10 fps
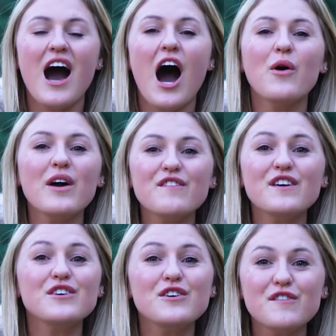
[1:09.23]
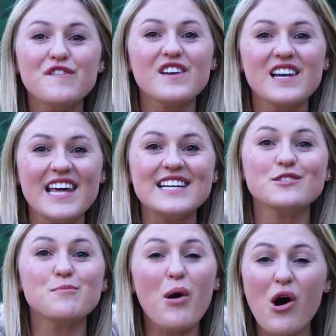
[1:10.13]
However you feel led
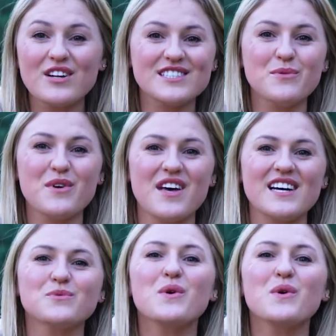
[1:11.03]
to partner with us,